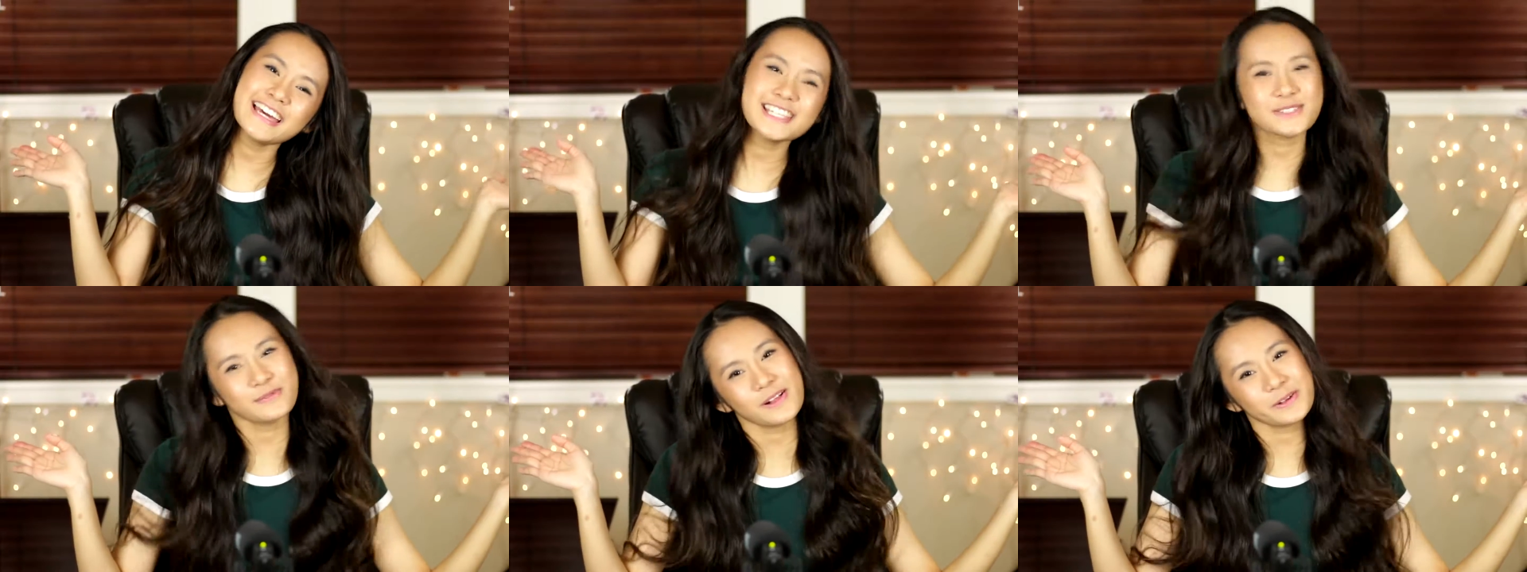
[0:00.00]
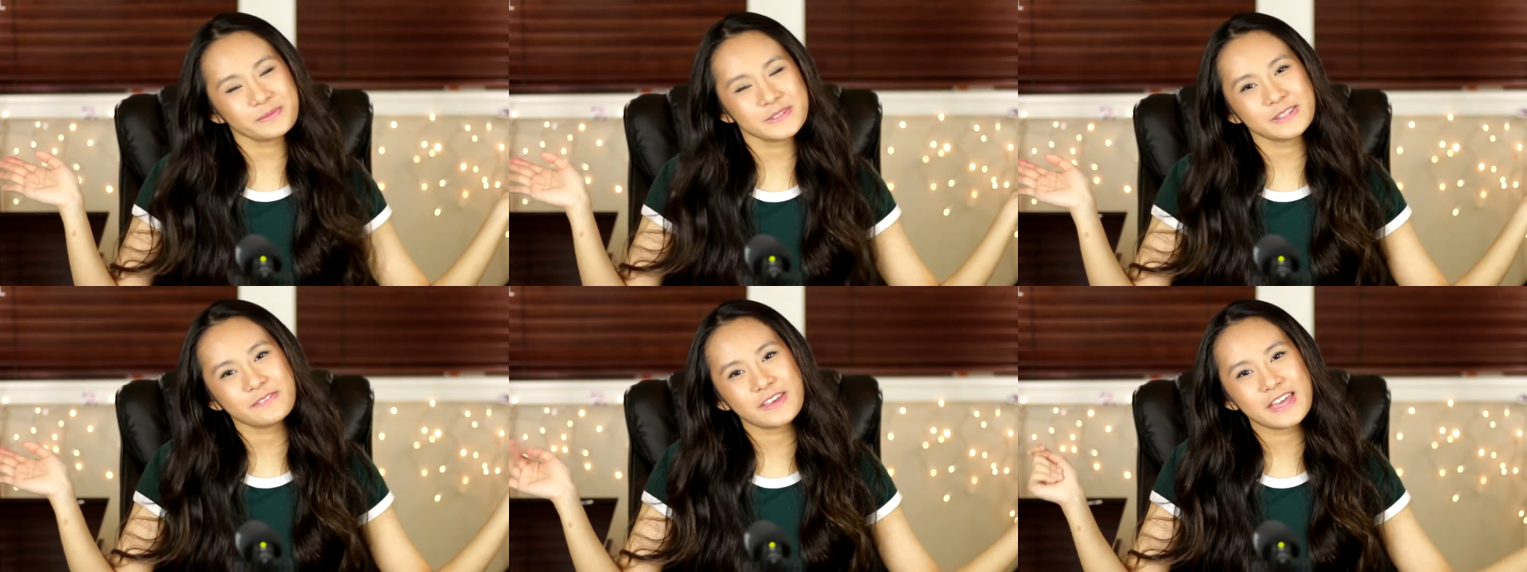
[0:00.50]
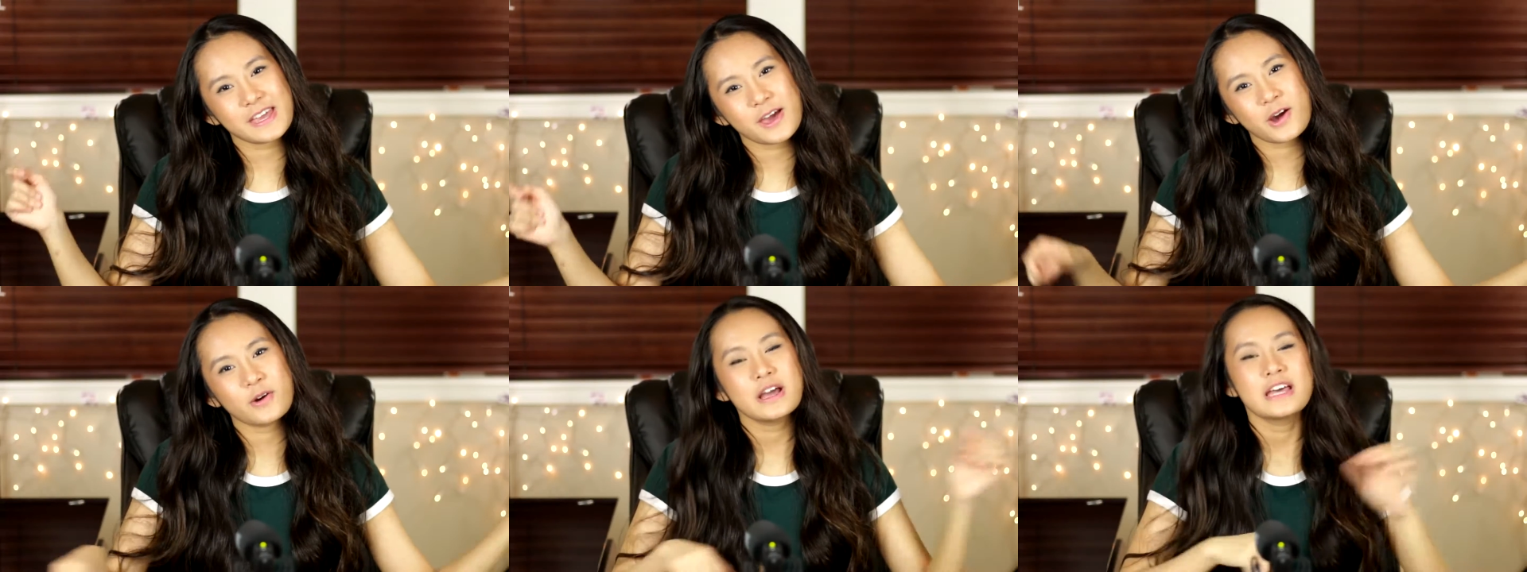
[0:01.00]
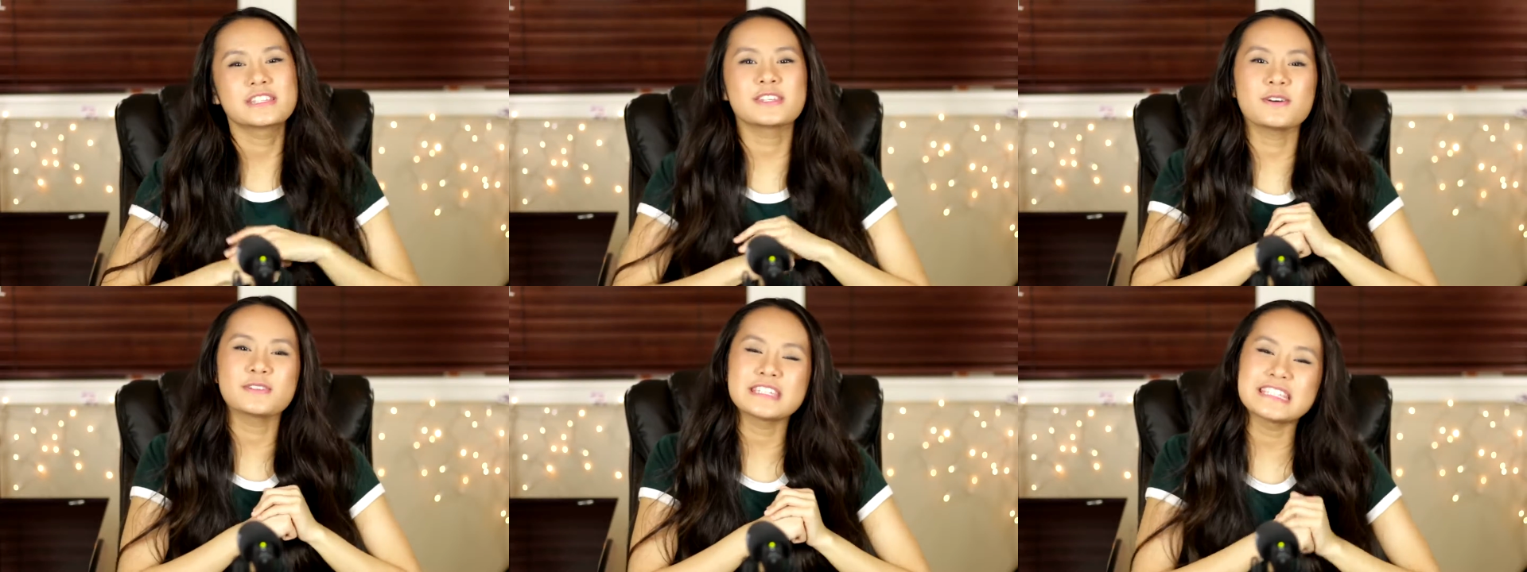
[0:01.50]
guys, welcome to the video.
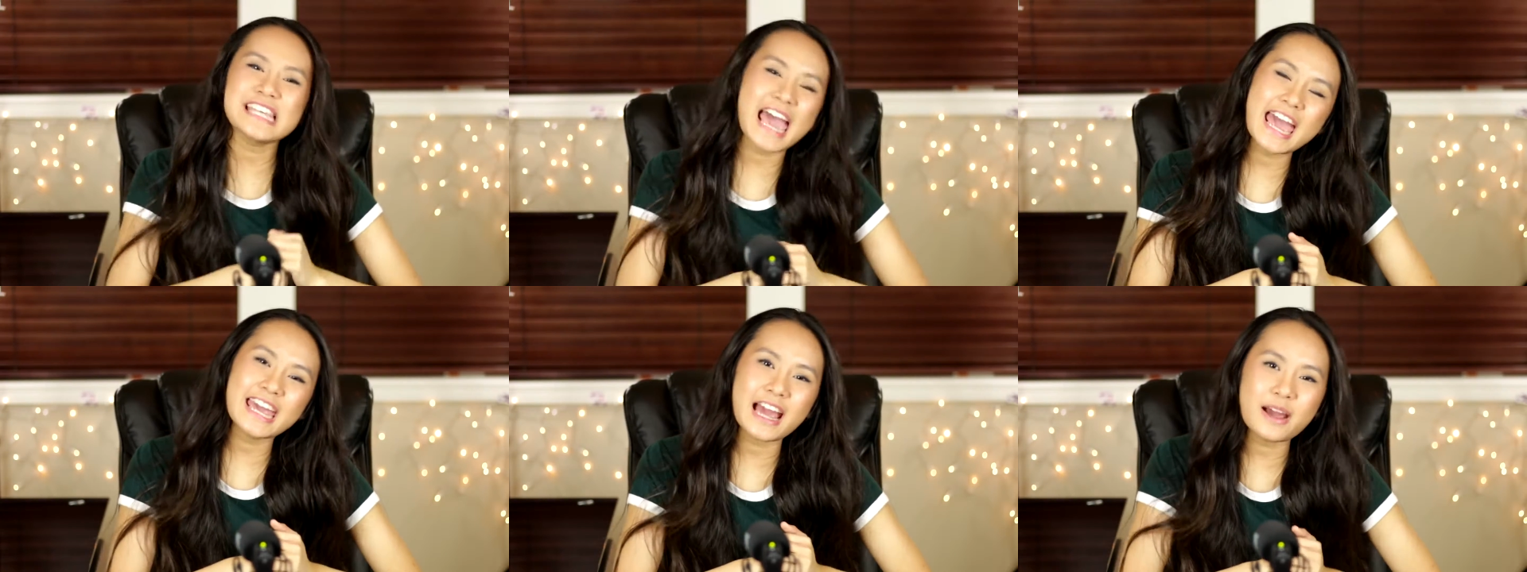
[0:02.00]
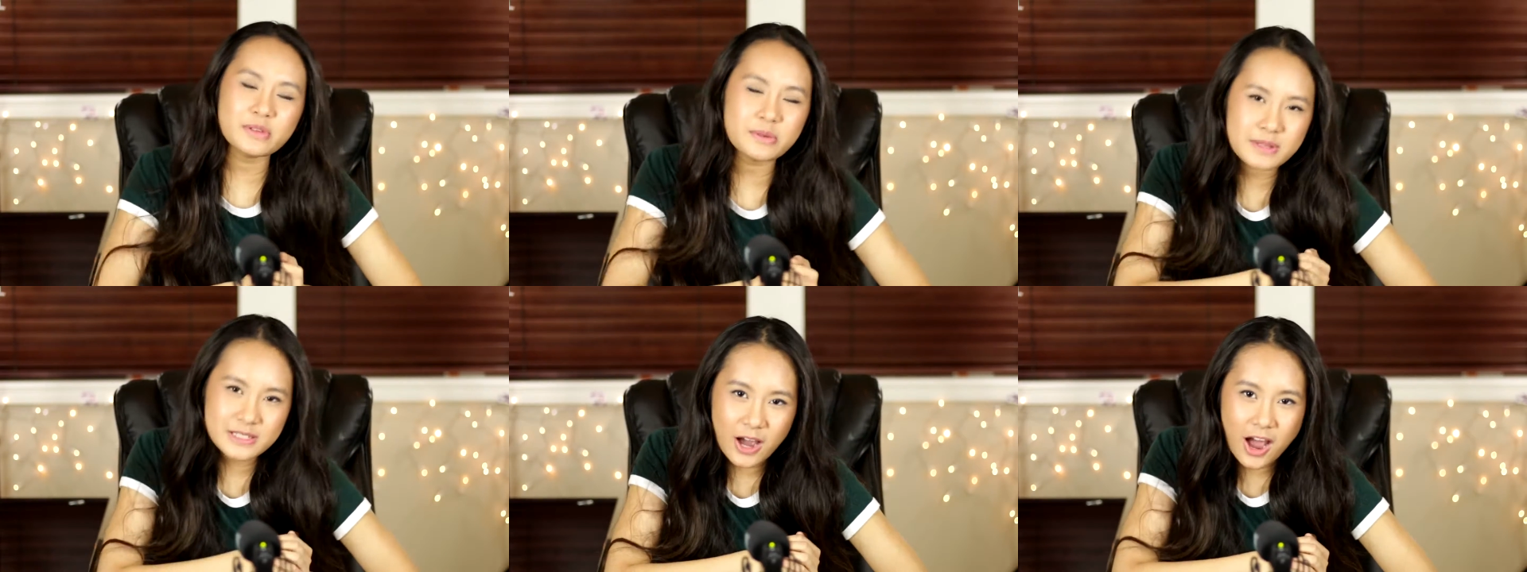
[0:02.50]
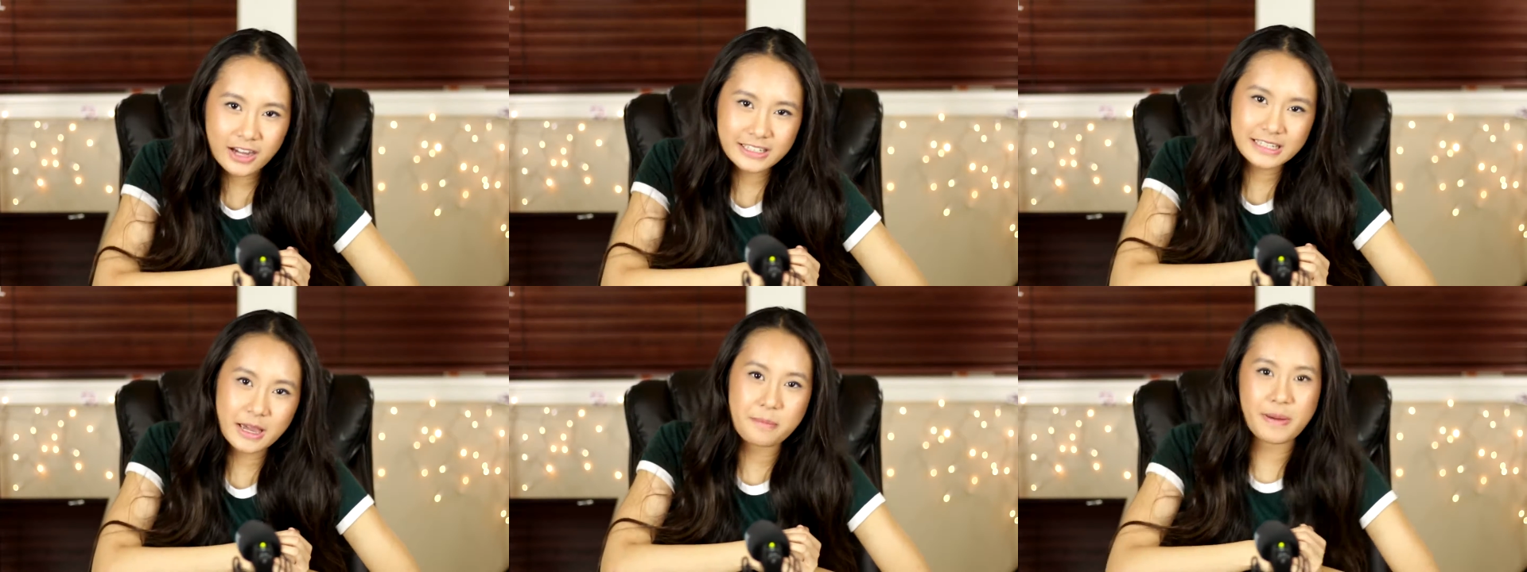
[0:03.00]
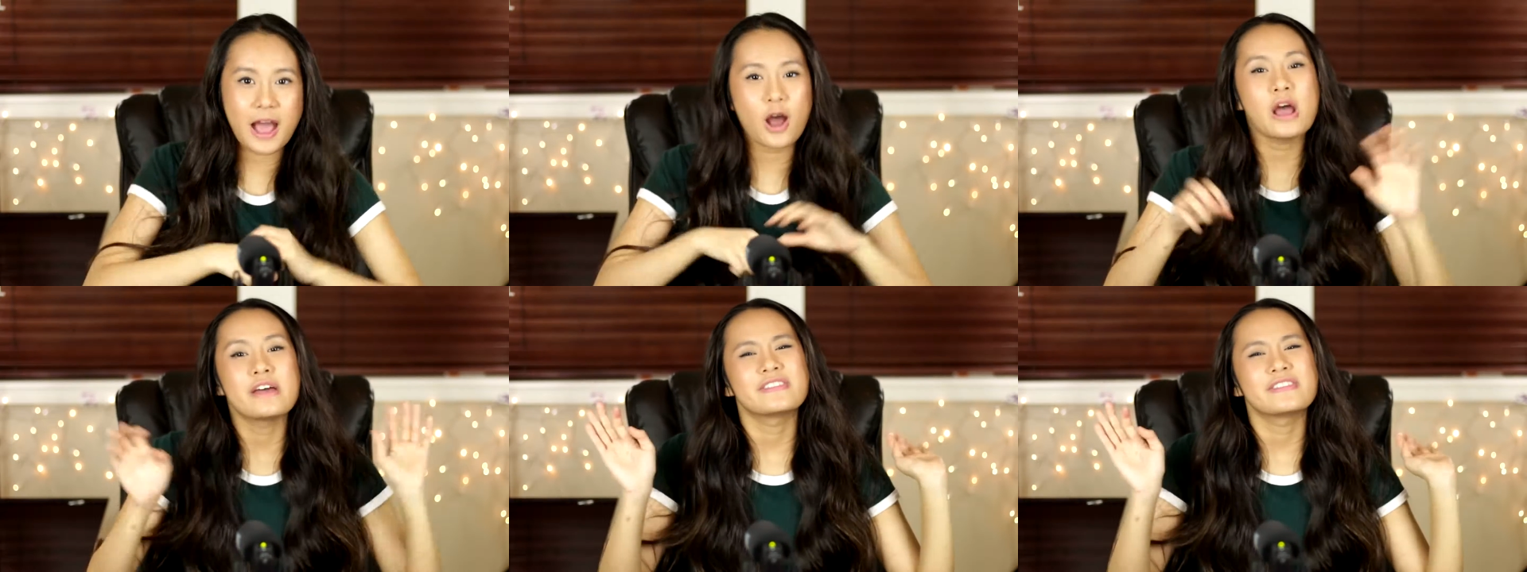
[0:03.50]
So today I'm going to be talking about